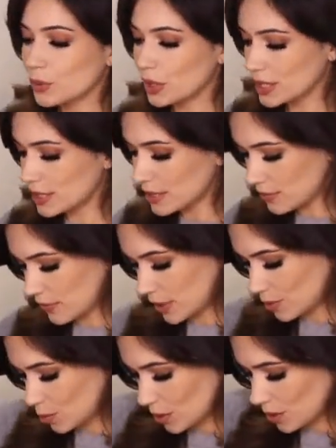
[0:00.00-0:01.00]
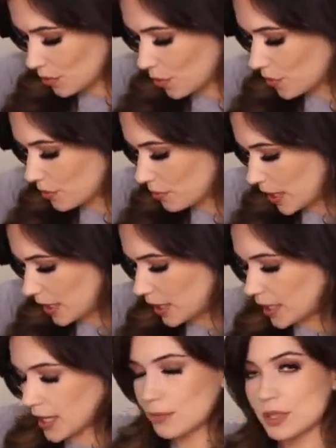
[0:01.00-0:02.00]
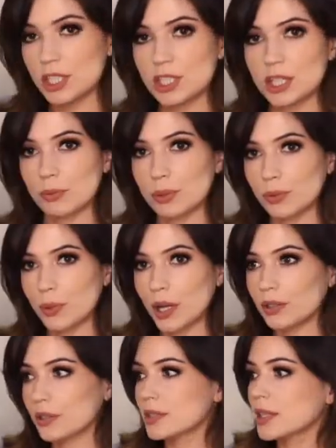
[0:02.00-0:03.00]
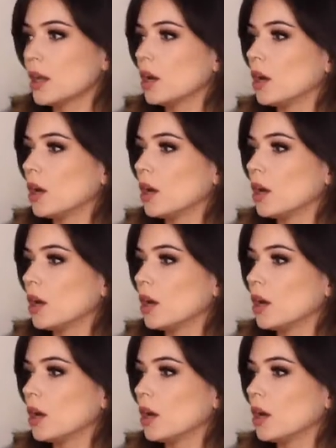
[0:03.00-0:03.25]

this is filled with all of my like empty shampoo bottles.